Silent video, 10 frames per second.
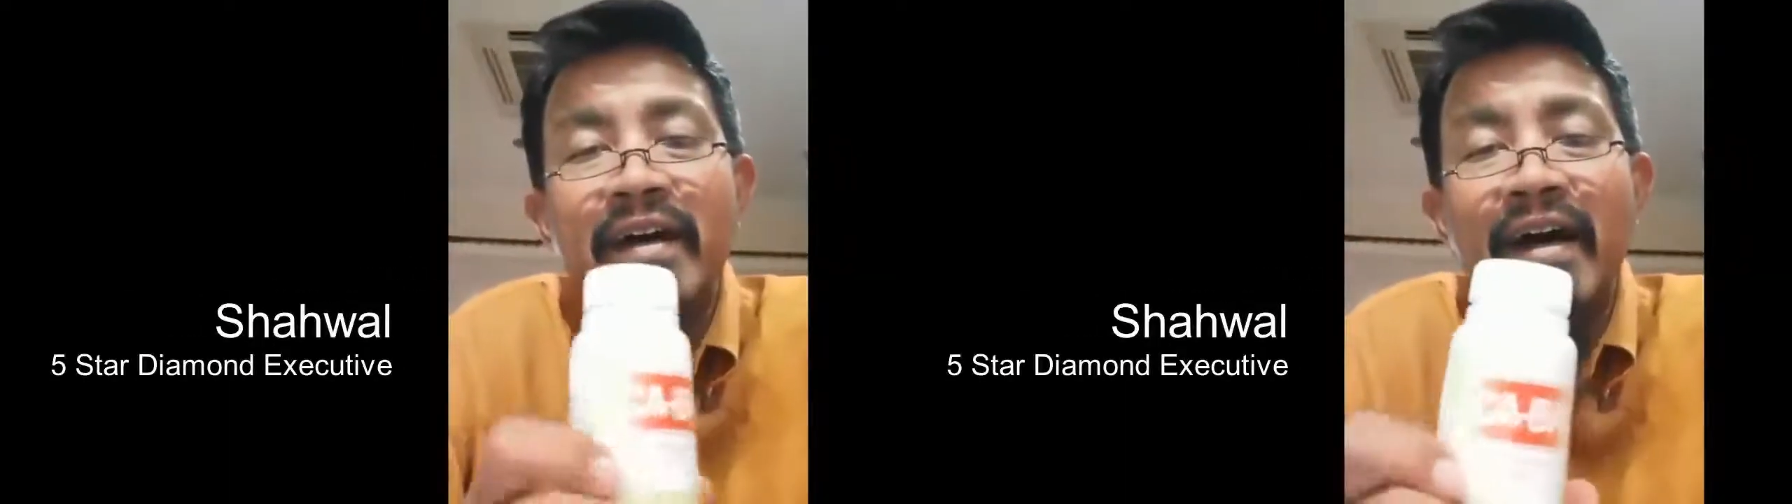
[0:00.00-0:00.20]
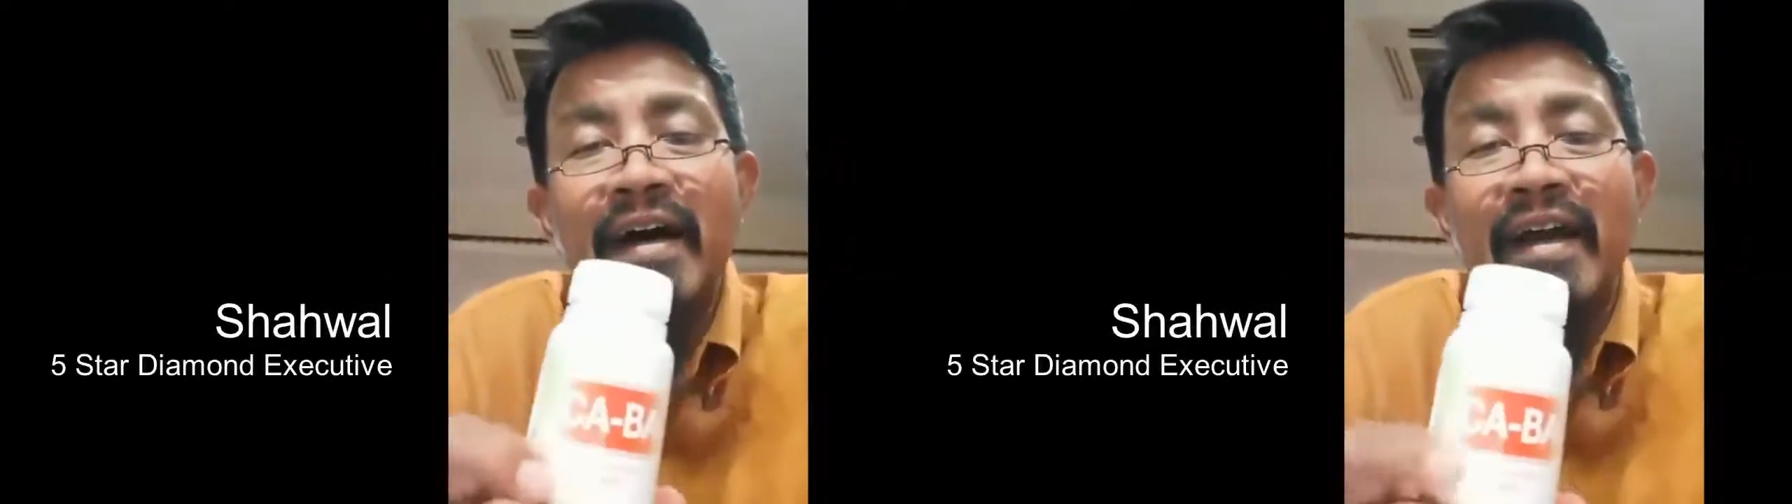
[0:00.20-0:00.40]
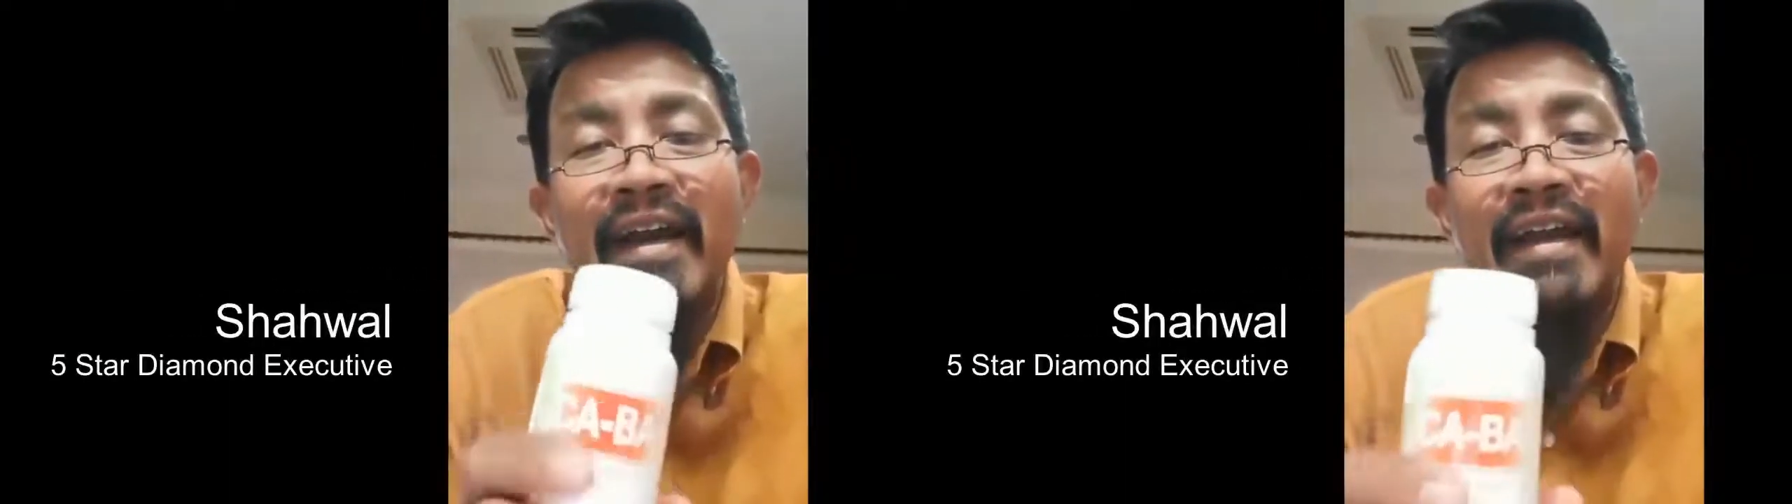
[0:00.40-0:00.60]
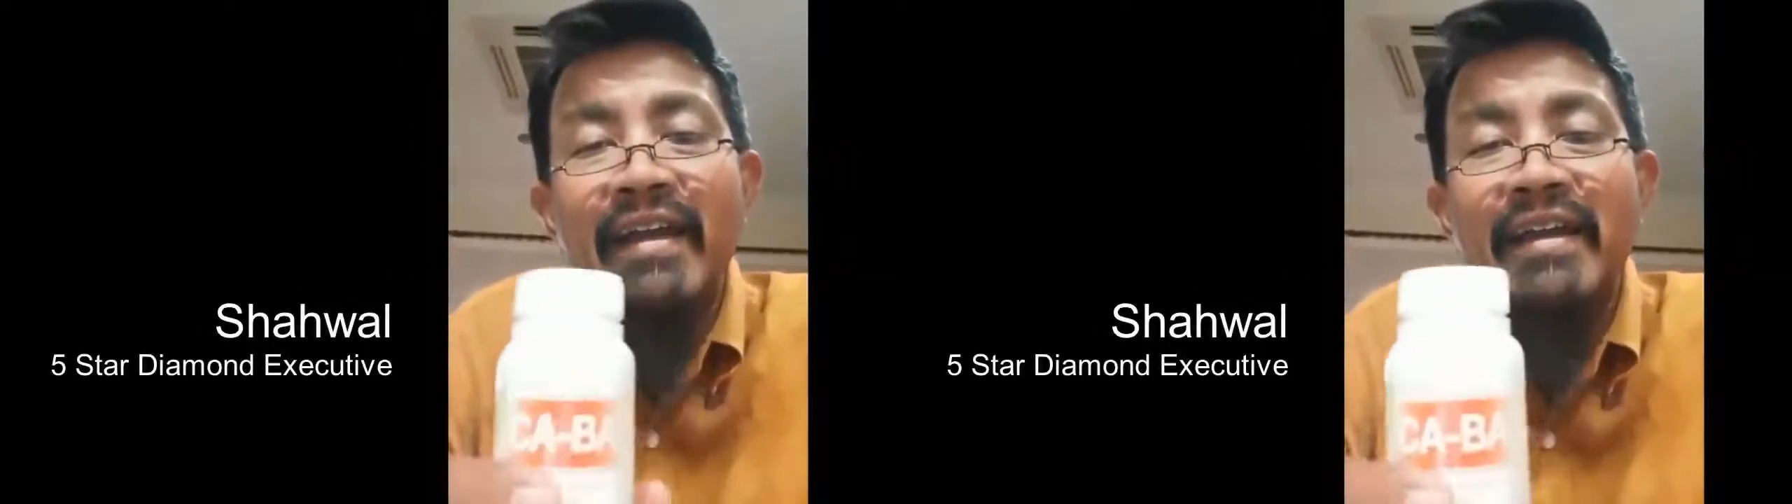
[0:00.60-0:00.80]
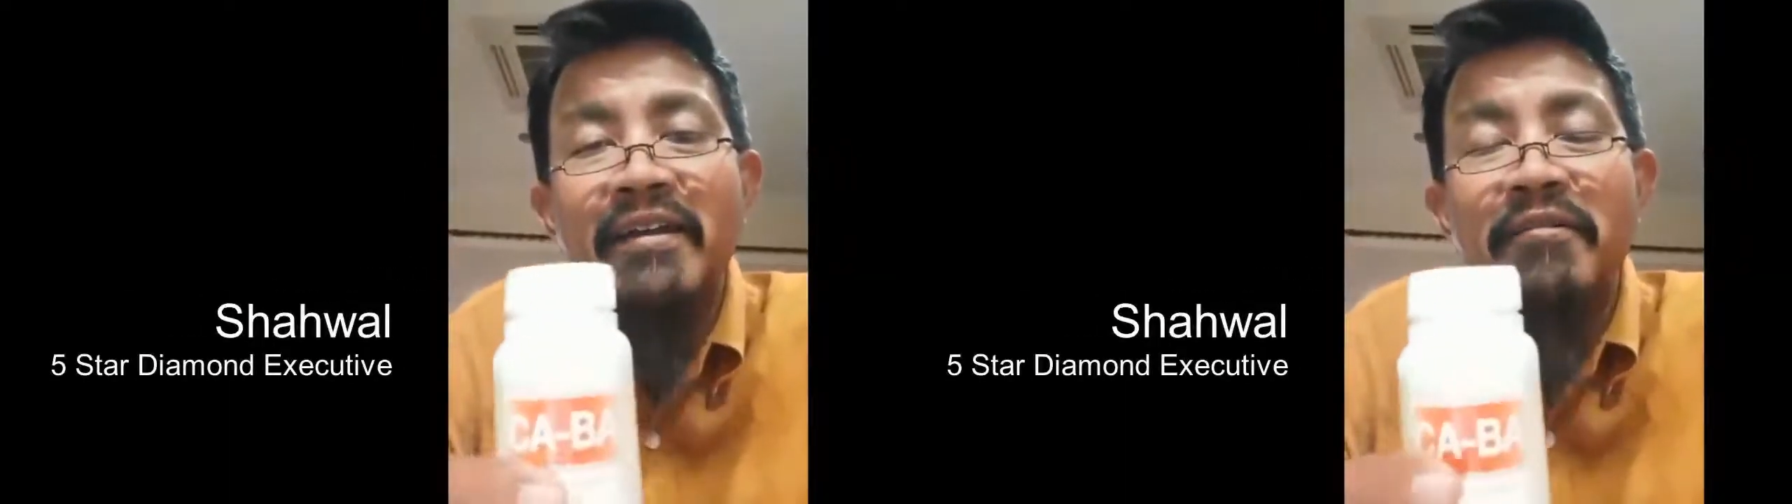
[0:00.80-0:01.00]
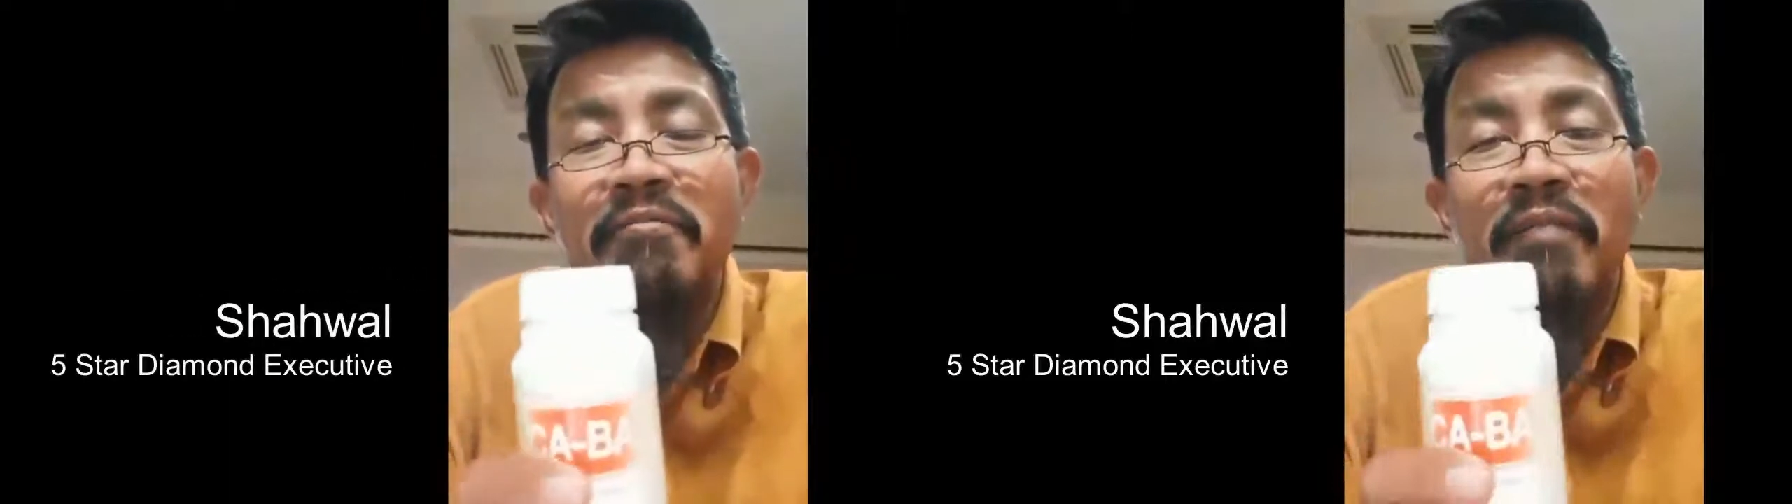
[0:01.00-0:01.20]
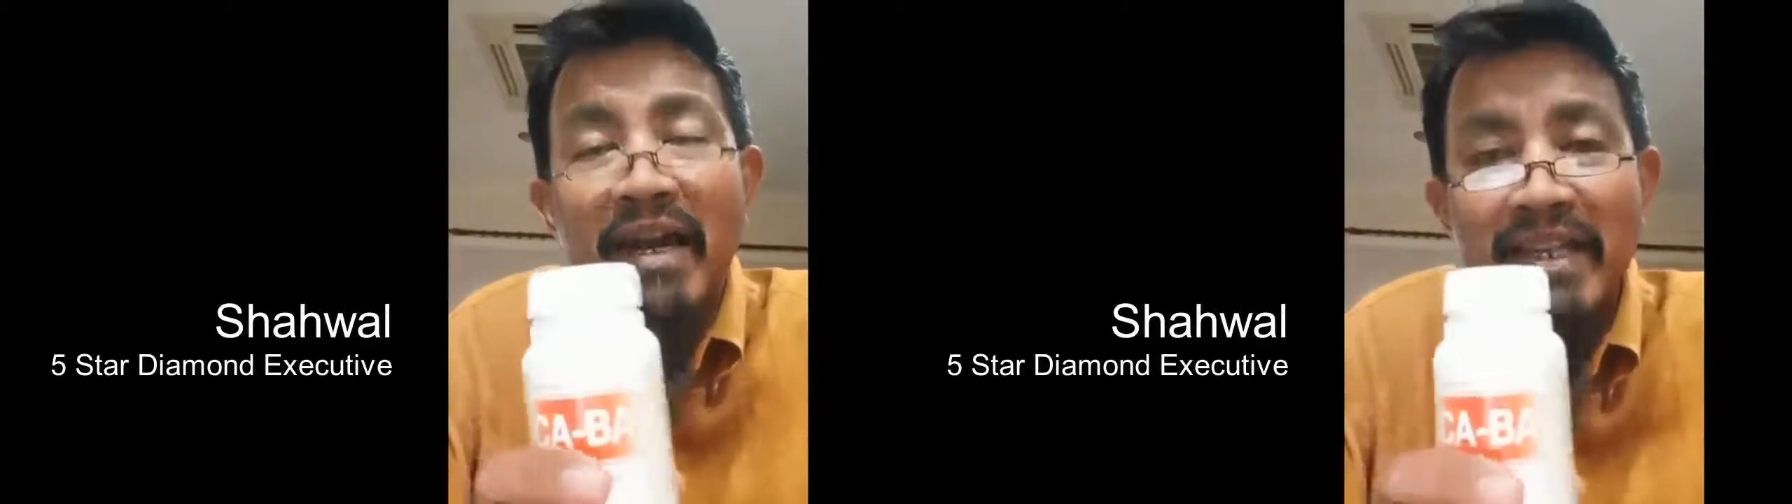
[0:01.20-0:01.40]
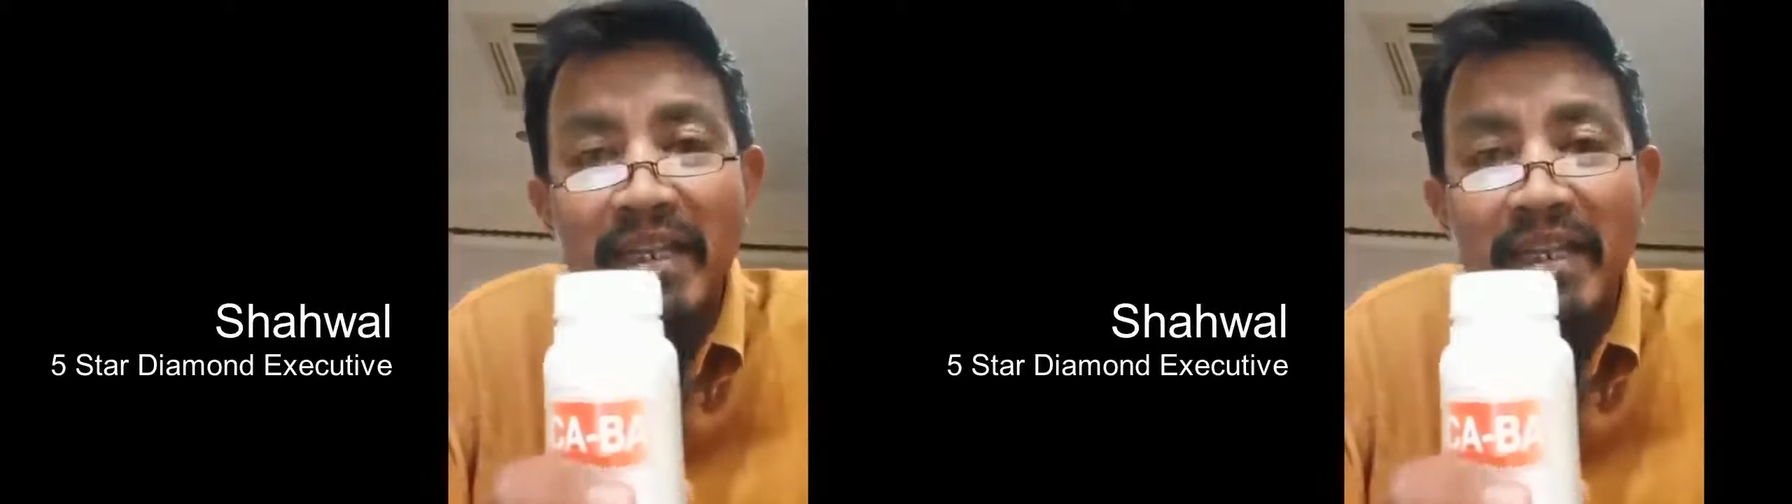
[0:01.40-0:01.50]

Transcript: Hi, my